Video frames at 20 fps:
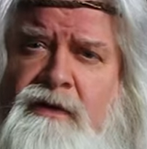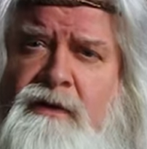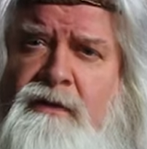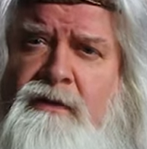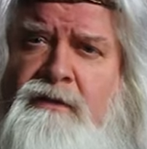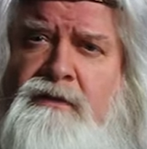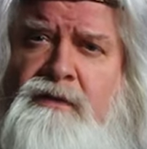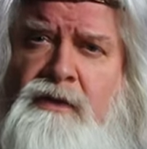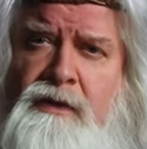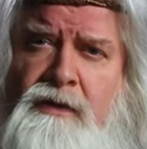
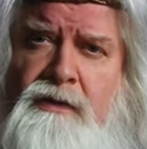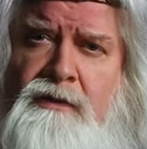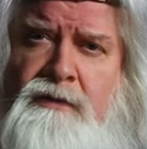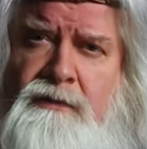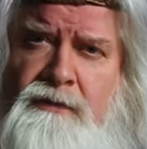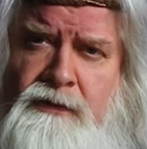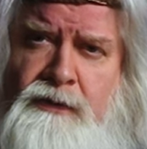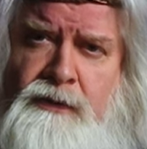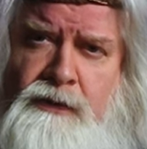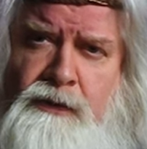and dark
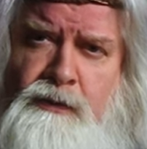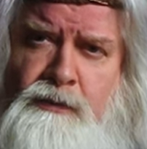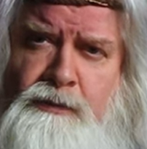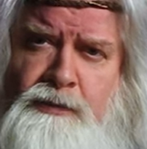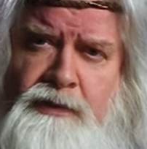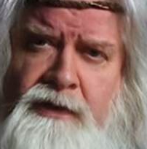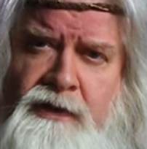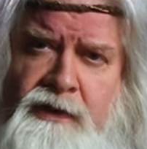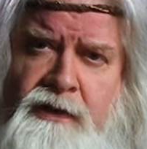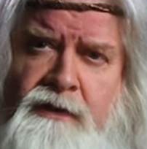lurker
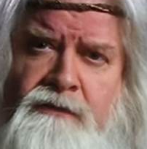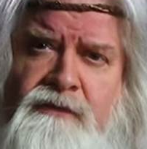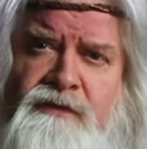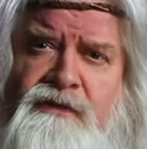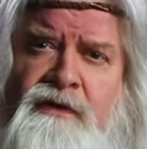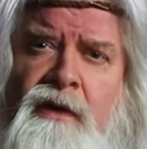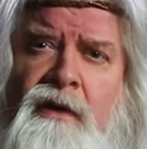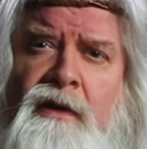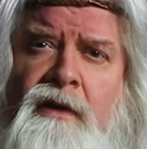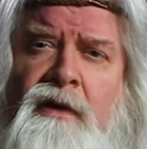beliefs
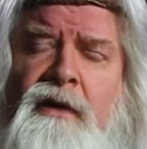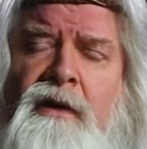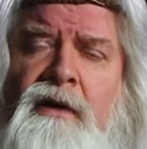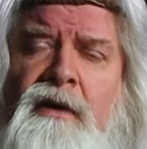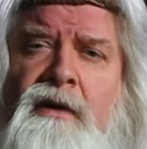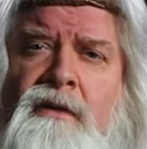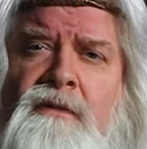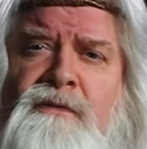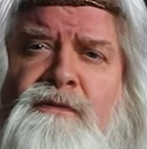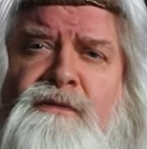
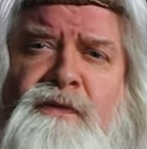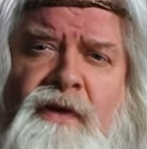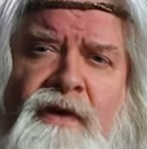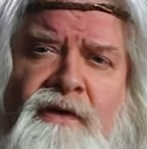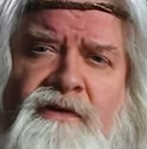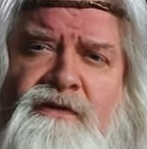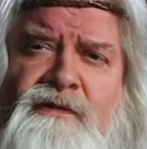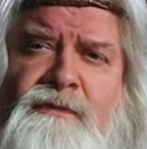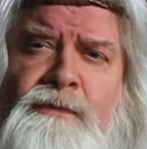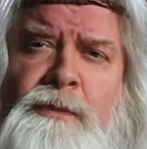are
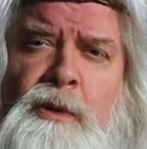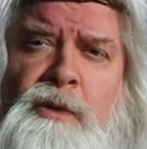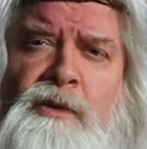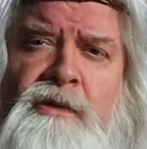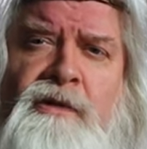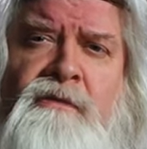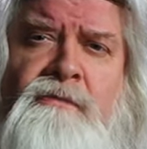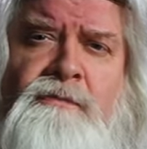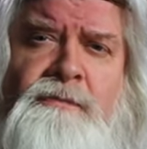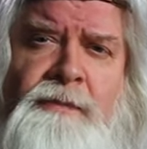fanciful
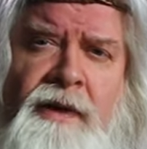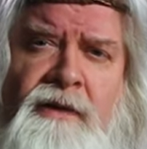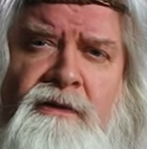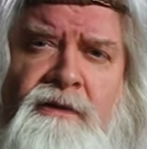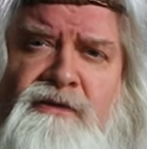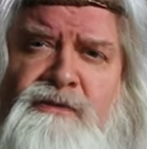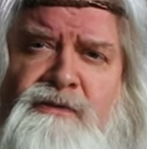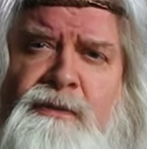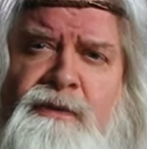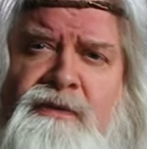
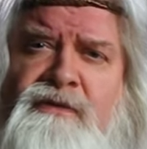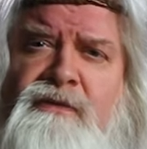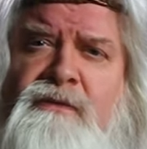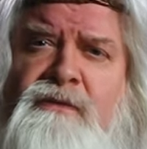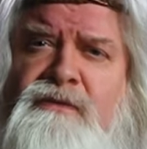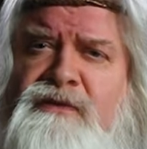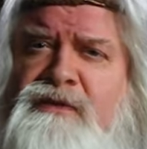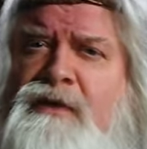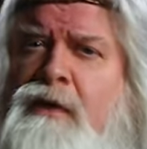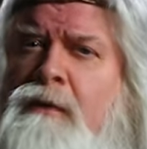embellishments of
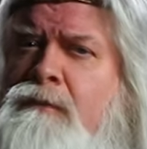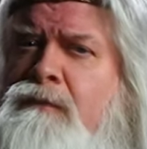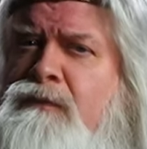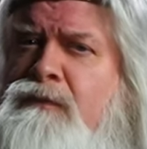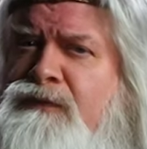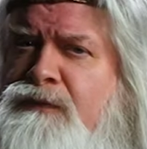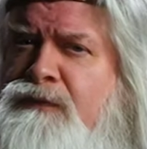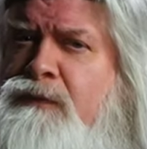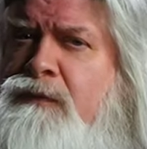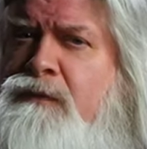some
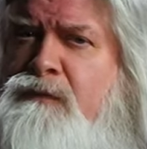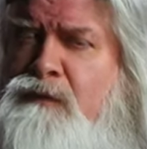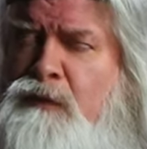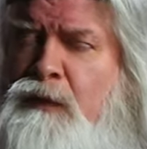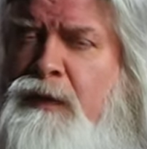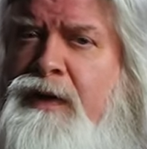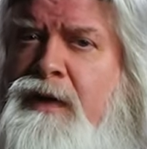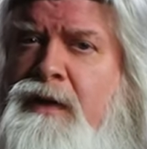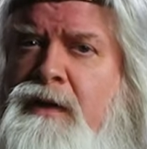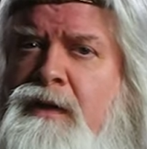sort of
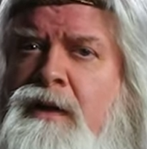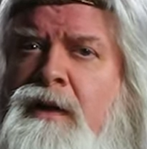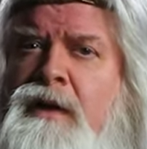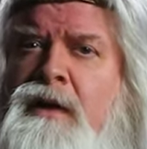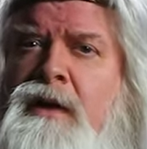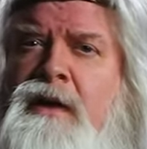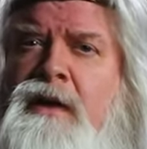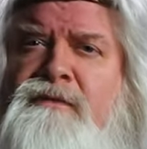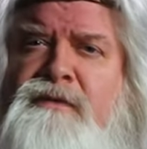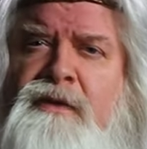grain
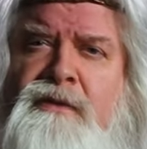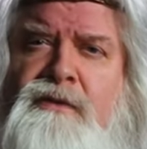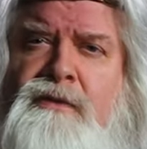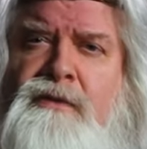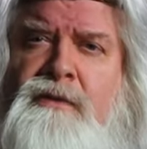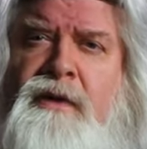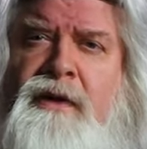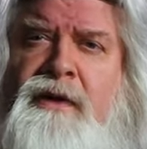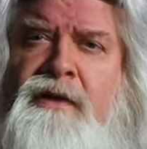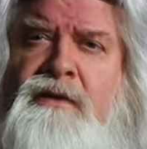of
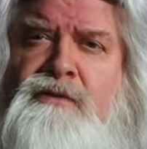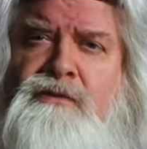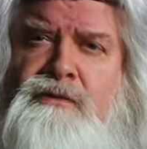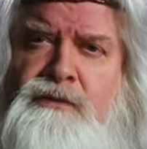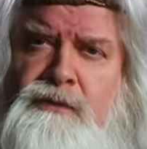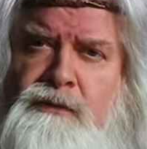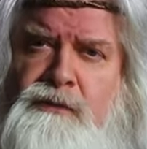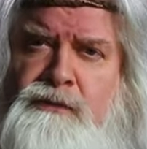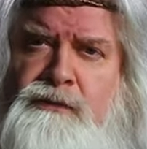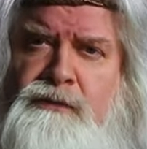underlying
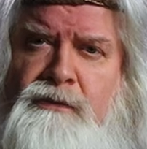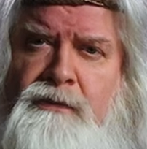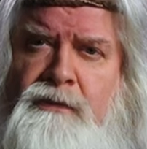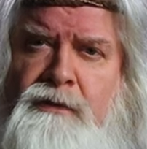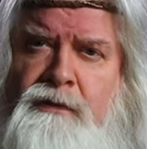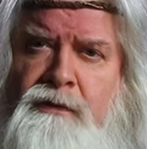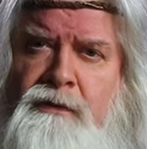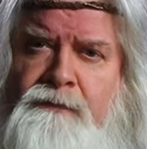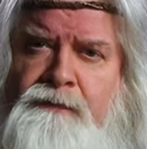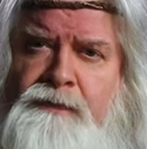truth.
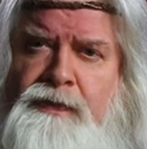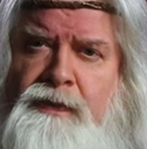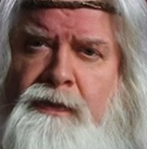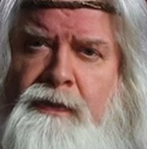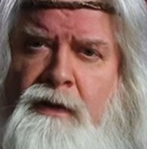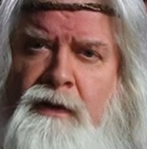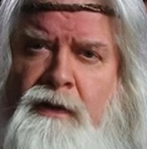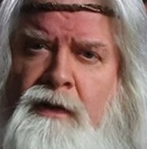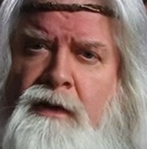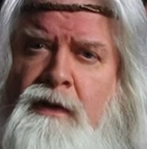
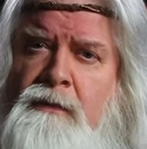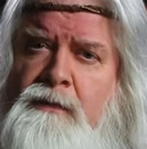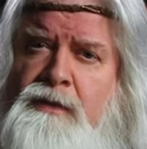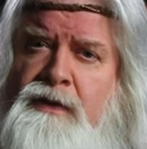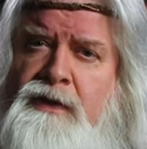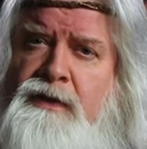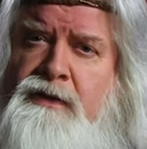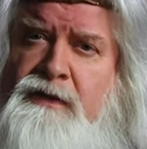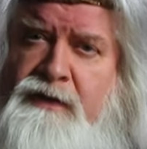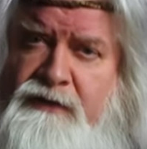
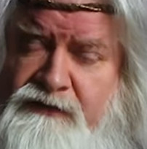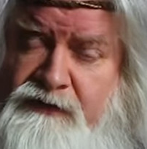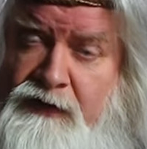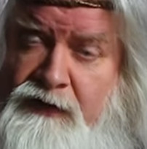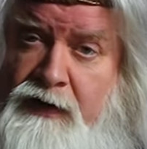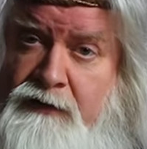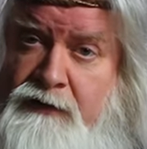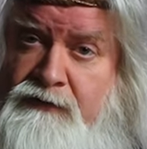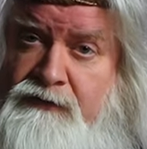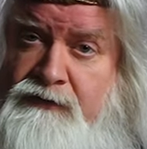But in this
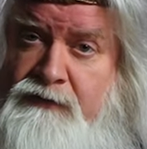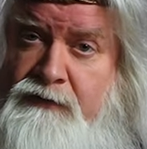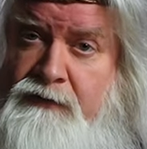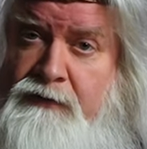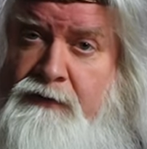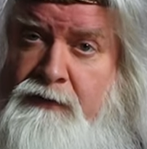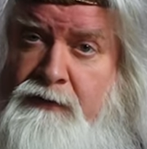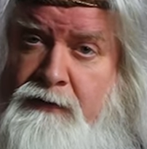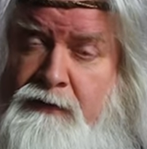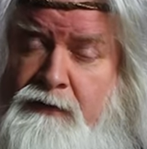case,
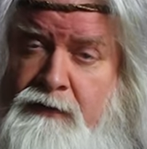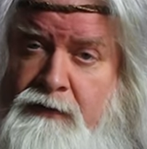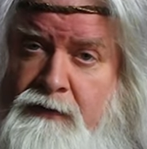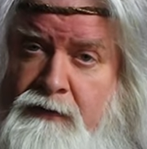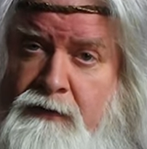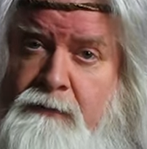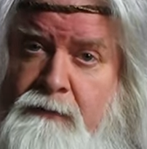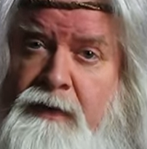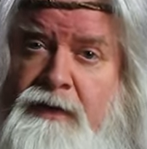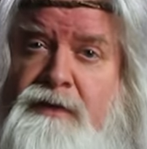
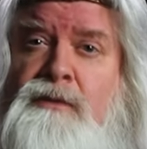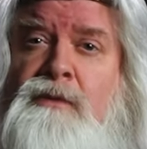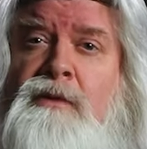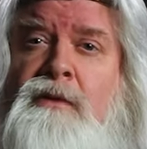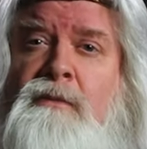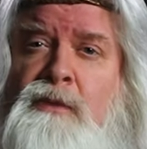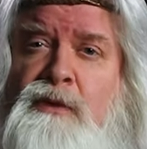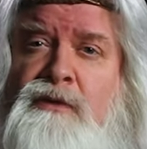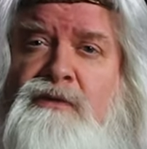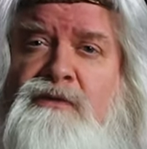the
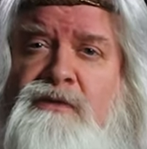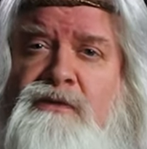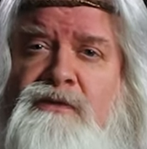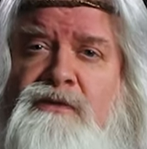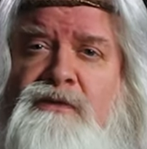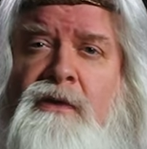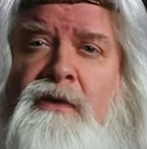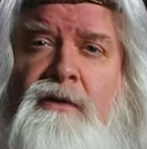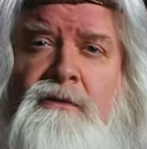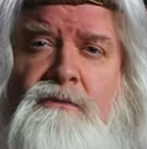muttering
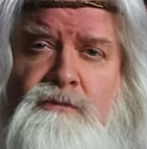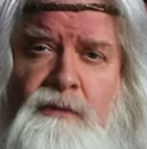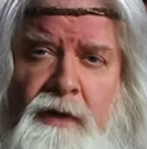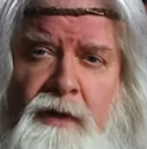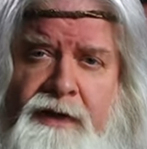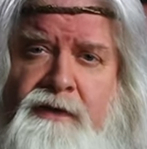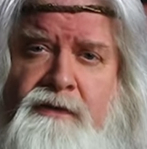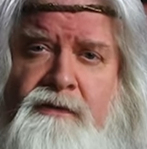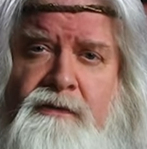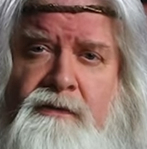merchants are
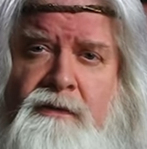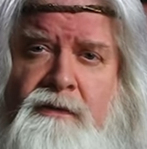right.